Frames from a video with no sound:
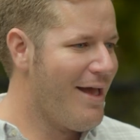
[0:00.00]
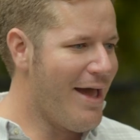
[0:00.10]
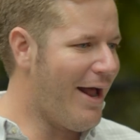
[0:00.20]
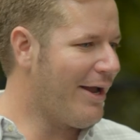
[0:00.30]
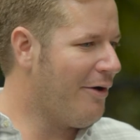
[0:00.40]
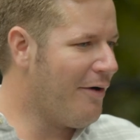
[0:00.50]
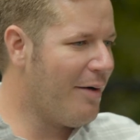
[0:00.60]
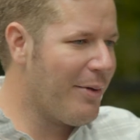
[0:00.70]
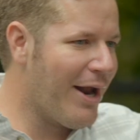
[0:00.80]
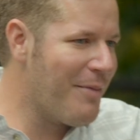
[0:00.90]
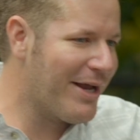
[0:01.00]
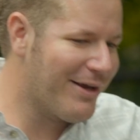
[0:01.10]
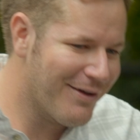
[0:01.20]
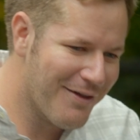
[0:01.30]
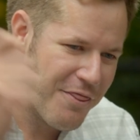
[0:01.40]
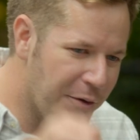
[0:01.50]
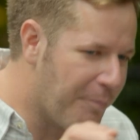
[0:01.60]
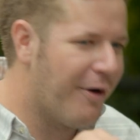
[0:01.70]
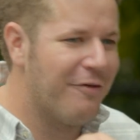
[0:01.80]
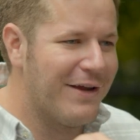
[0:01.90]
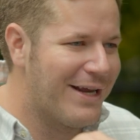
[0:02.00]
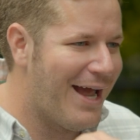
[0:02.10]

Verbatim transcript: And I go up and I make the perfect